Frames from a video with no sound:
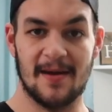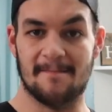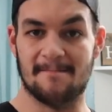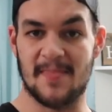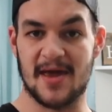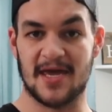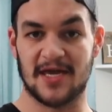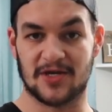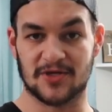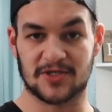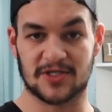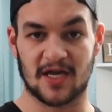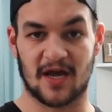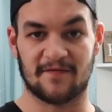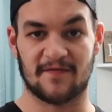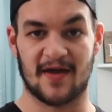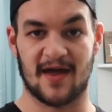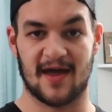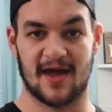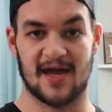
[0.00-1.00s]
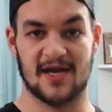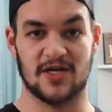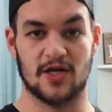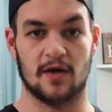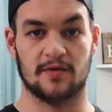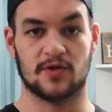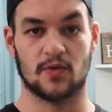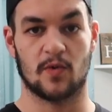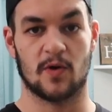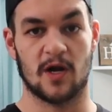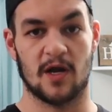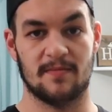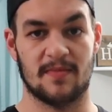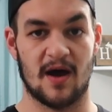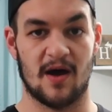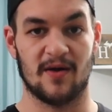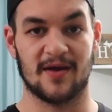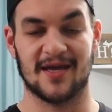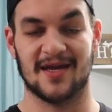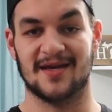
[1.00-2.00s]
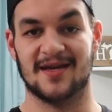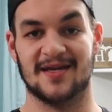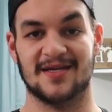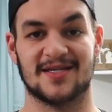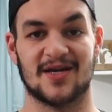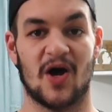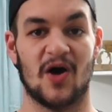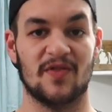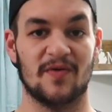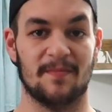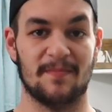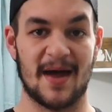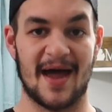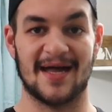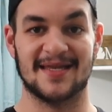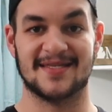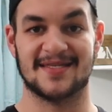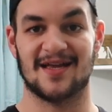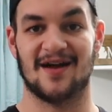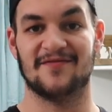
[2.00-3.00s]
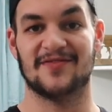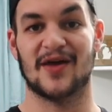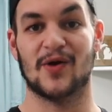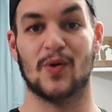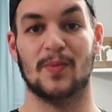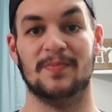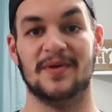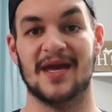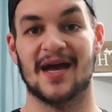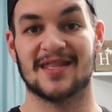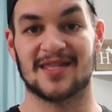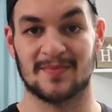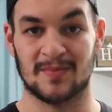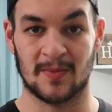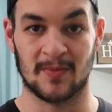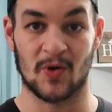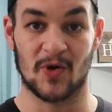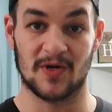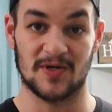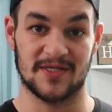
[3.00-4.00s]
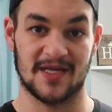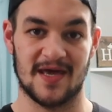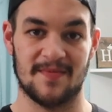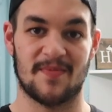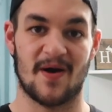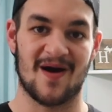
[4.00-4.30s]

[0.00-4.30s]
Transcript: make your stuff ahead and you don't have to worry about getting into all the bad stuff that will be at the Memorial Day